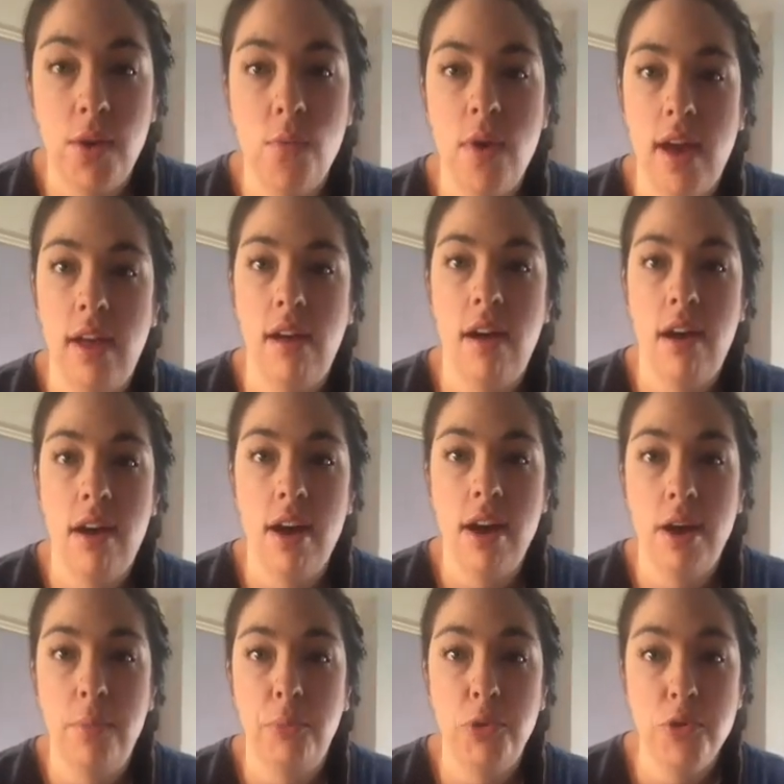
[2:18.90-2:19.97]
while
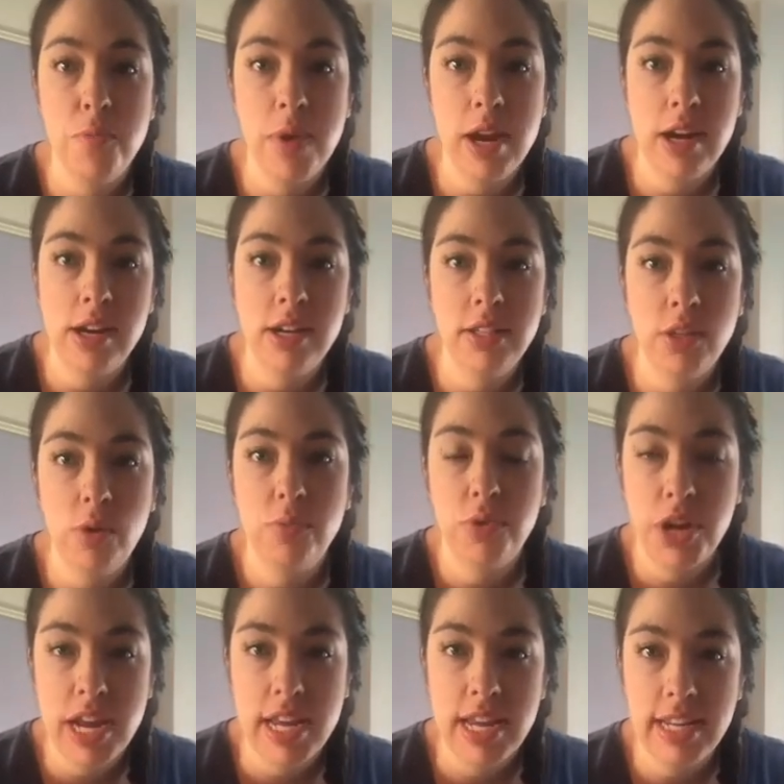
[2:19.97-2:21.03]
our blueberries are
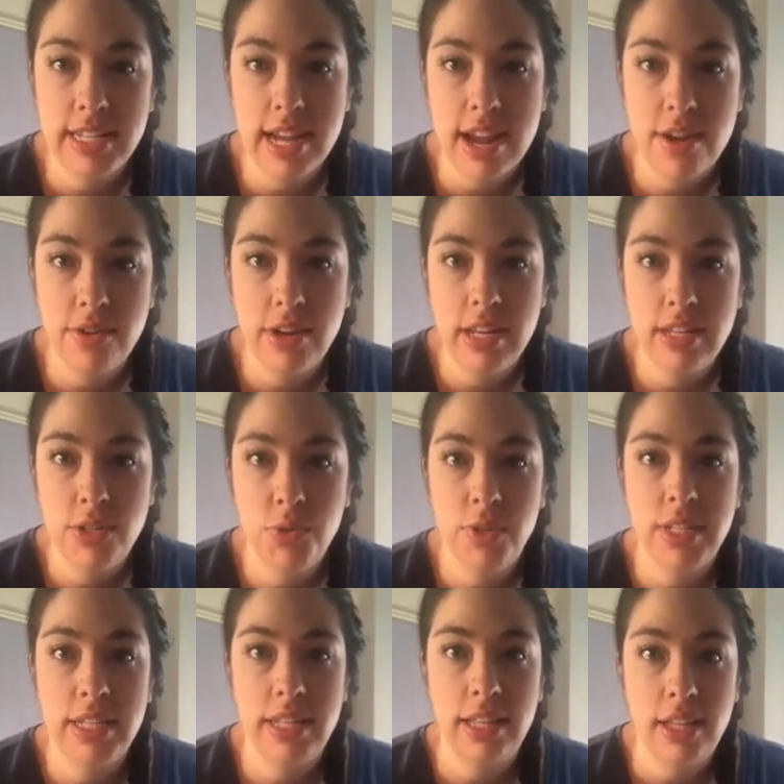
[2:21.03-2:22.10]
breaking down into a
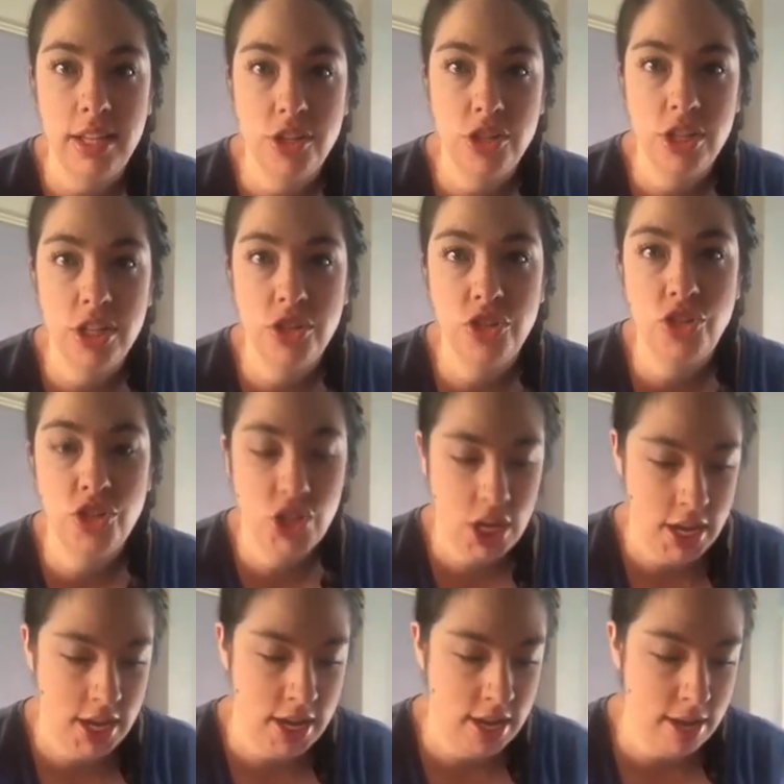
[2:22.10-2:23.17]
delicious
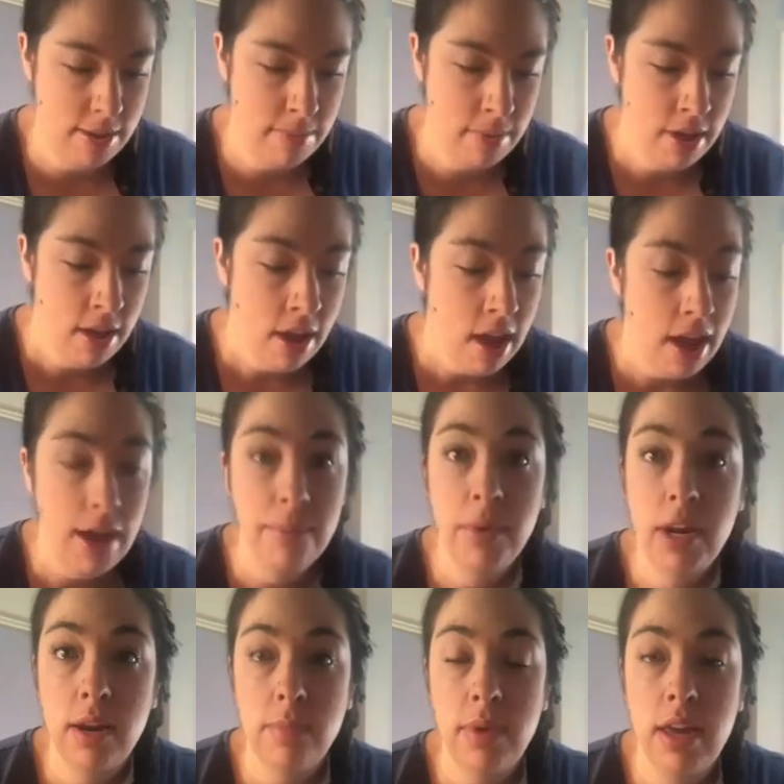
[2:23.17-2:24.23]
jam, I'm
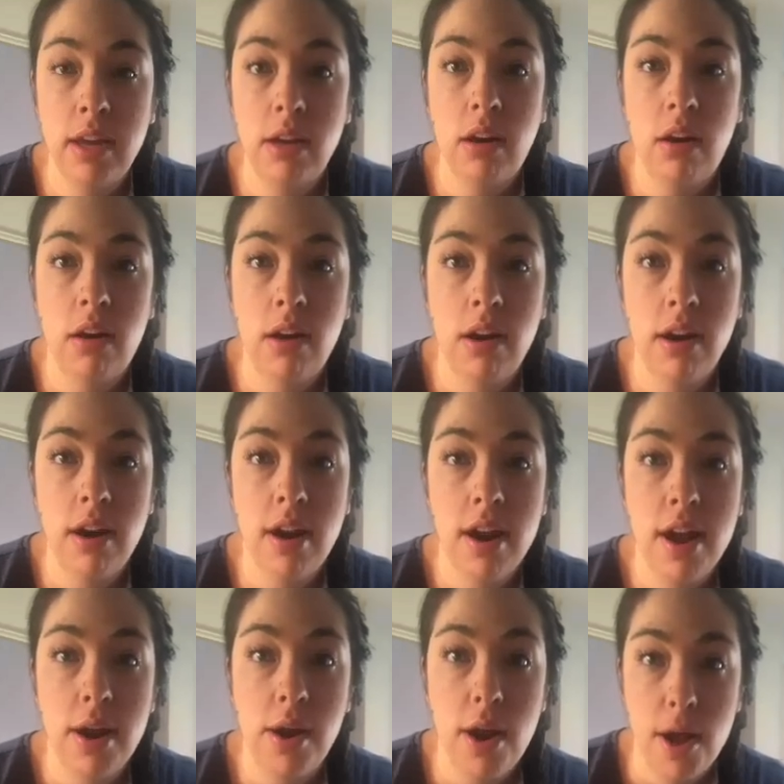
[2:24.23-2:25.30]
gonna make
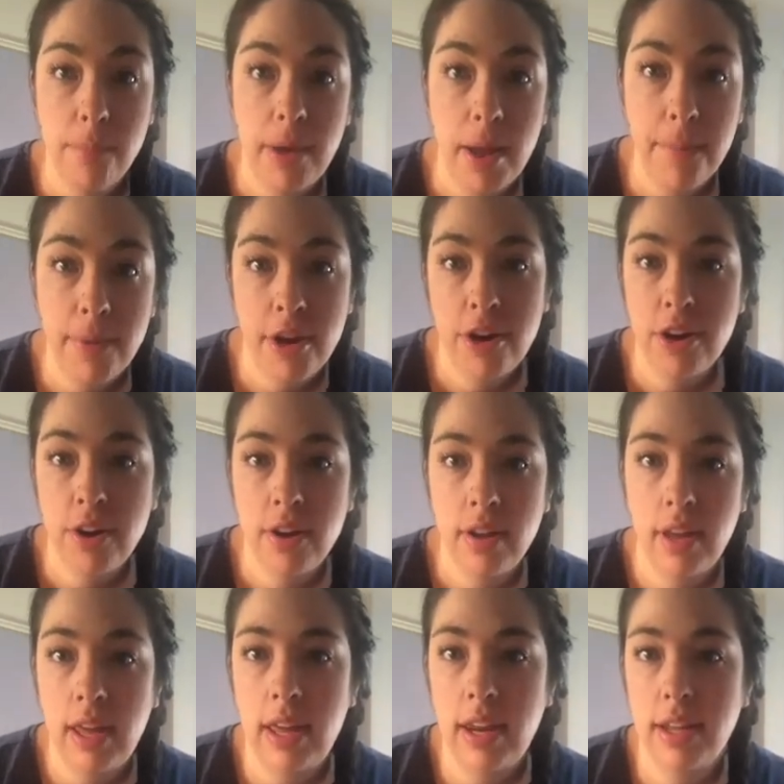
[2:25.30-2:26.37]
our compound butter,
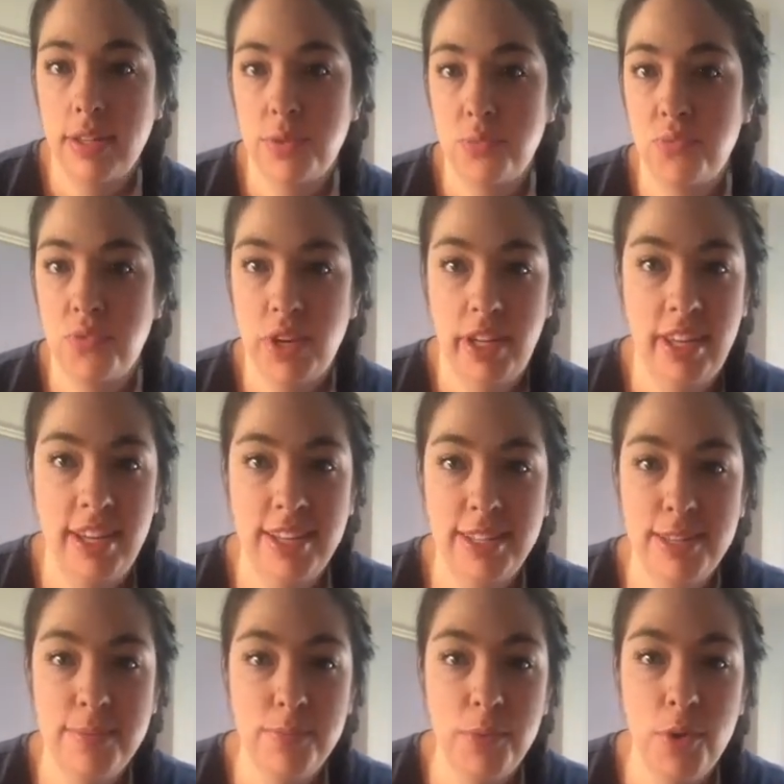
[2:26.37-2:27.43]
and it's really
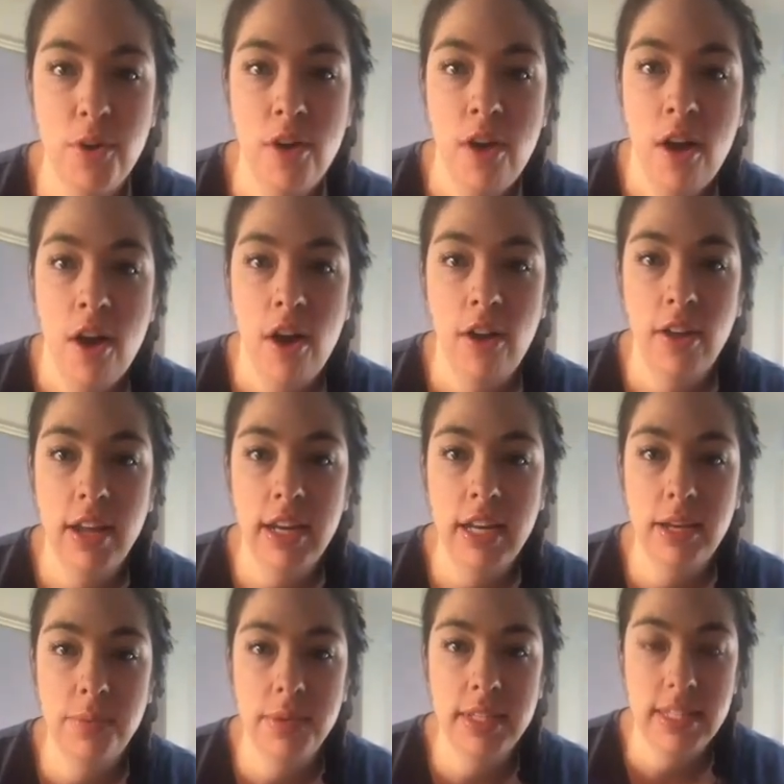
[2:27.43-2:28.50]
simple. All I
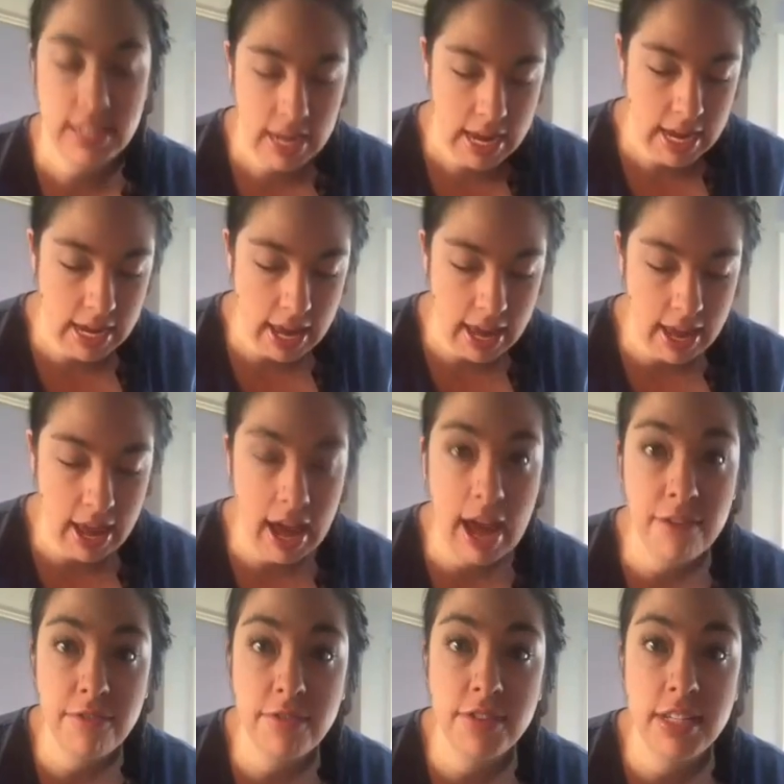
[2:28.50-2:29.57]
did was take a
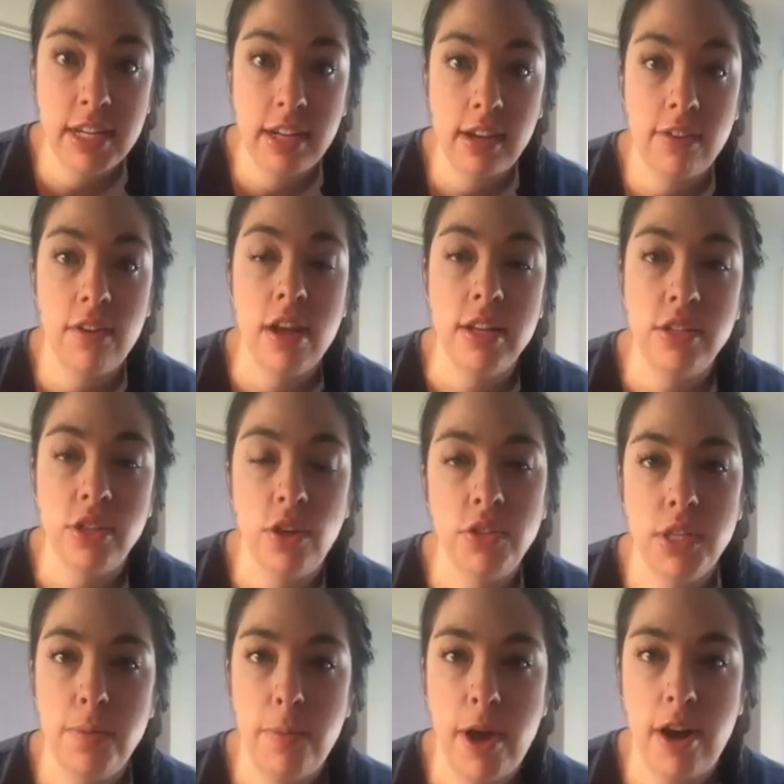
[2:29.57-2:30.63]
half of a stick of
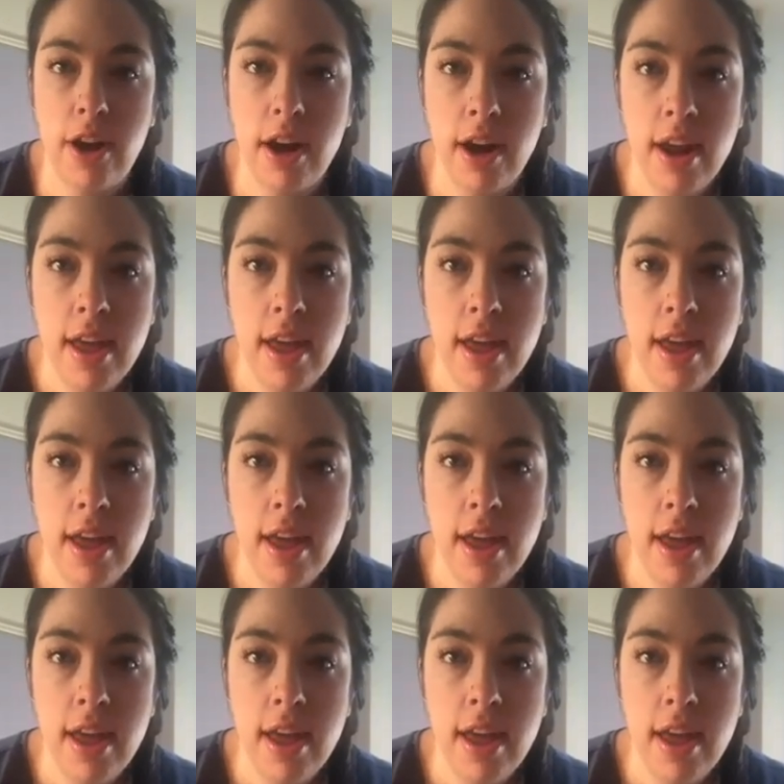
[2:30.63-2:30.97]
unsalted butter,